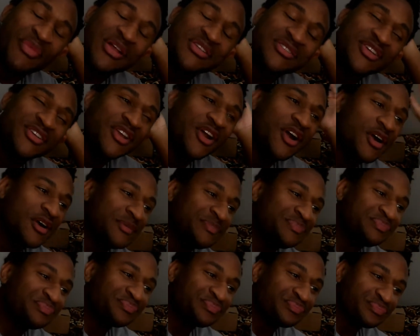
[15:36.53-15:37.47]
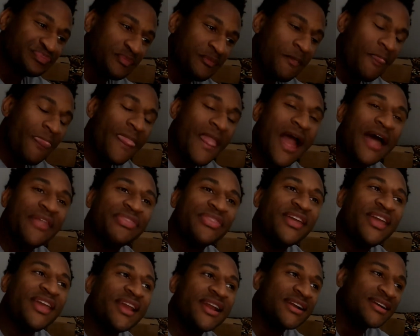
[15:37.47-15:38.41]
So y'all, I
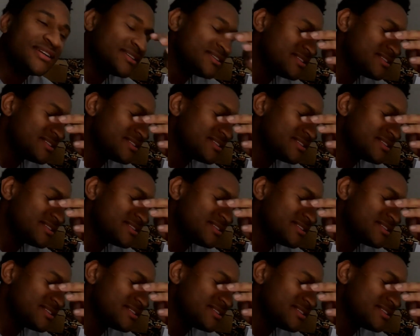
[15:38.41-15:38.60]
think